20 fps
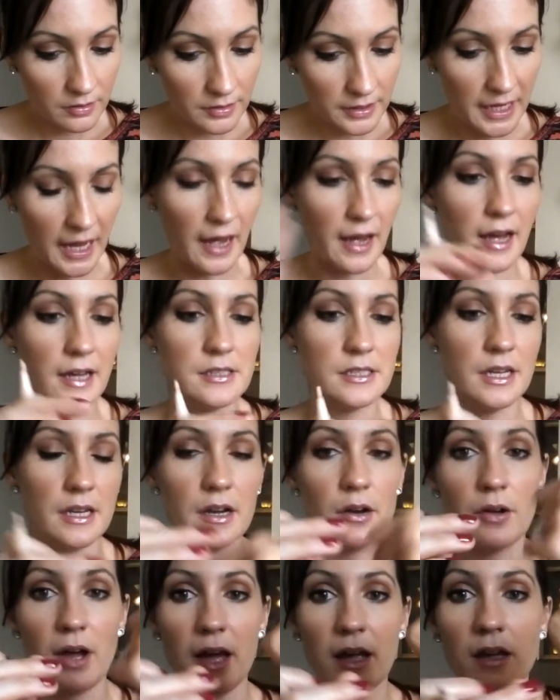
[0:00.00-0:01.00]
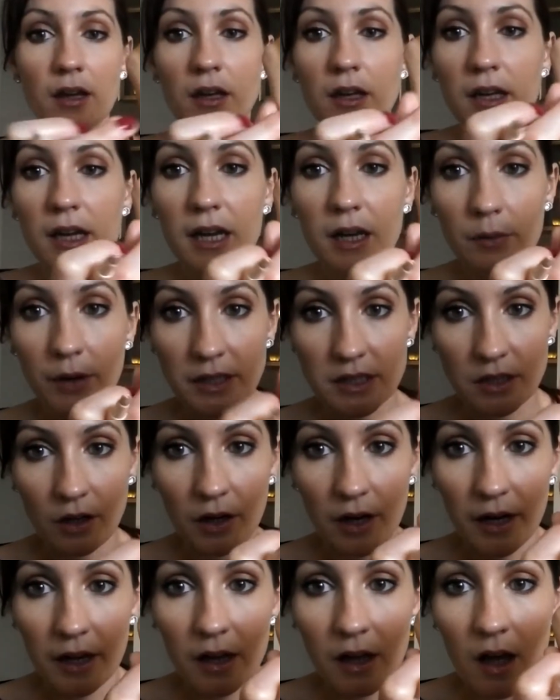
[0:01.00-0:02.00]
Yeah, I did. Okay. Anyway,
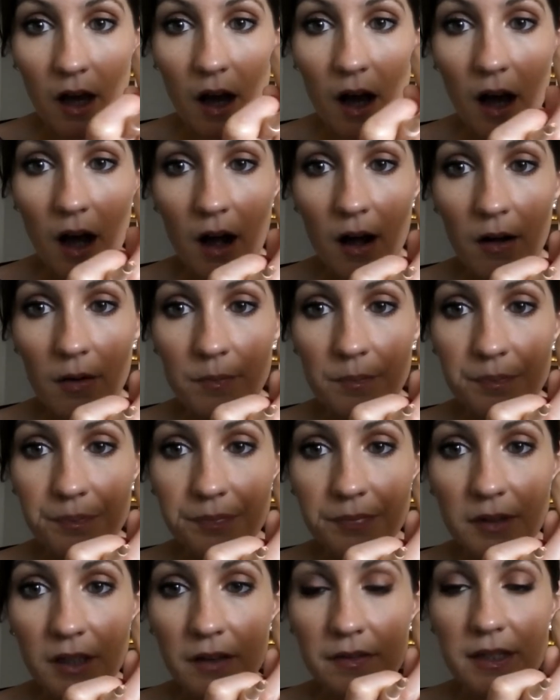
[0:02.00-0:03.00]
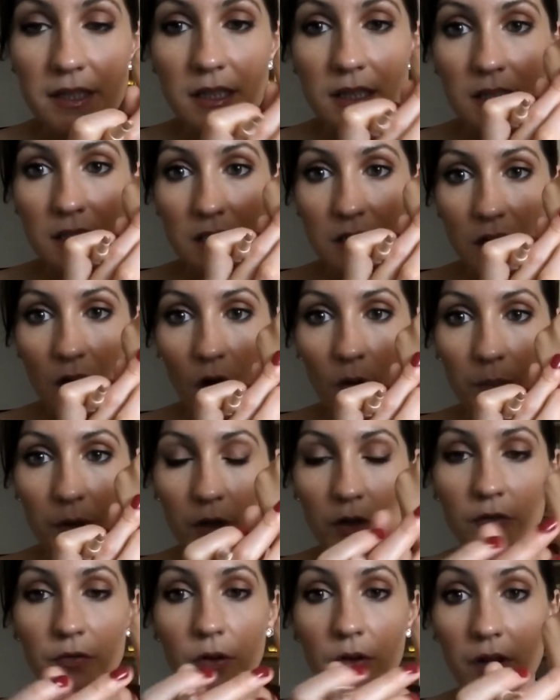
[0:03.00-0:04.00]
sorry. This is so
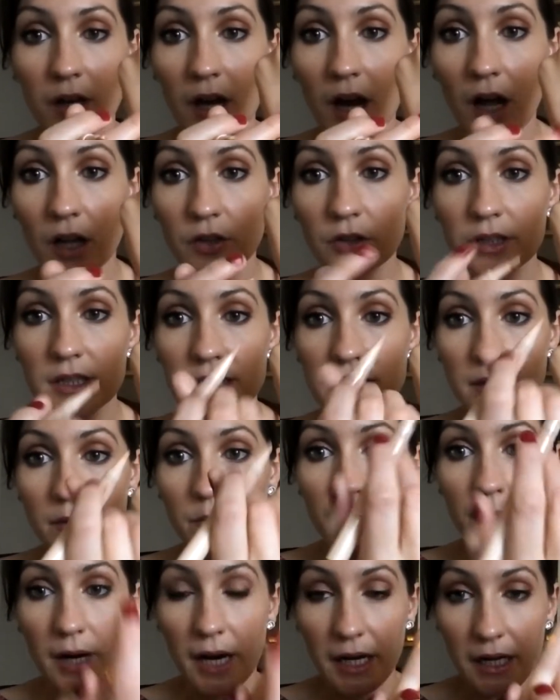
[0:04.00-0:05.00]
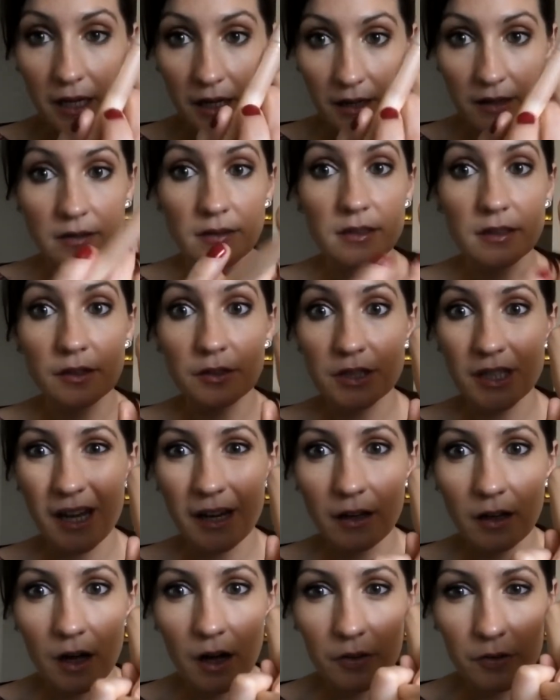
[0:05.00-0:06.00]
beautiful. The color is in Radiant. There's
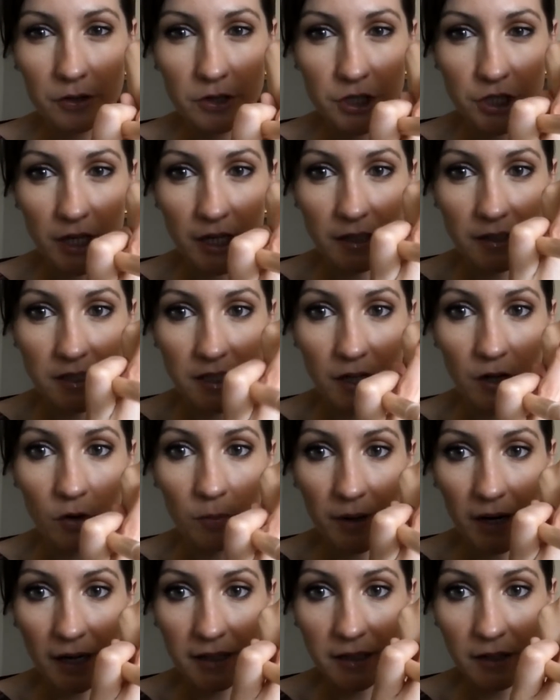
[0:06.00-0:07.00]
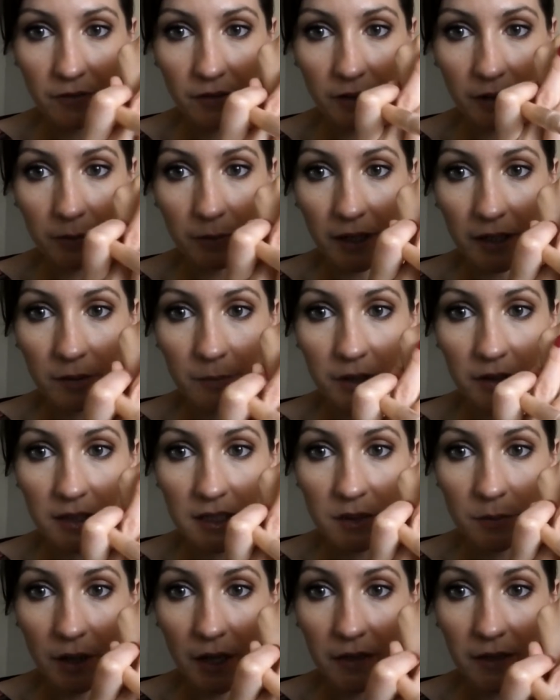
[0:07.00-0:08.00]
like other shades though, but I definitely recommend
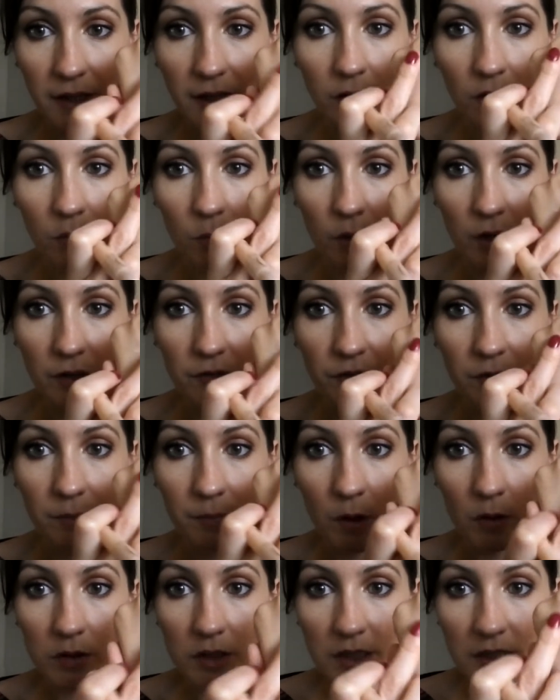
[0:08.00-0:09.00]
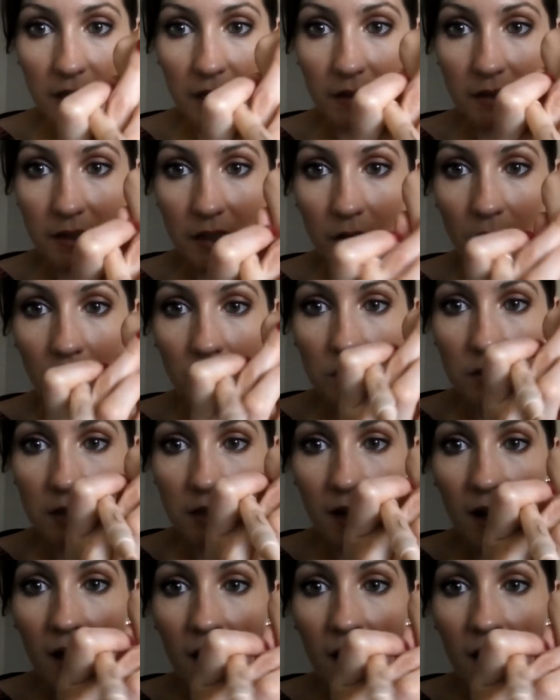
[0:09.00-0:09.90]
this one. I think it'll work for most skin tones.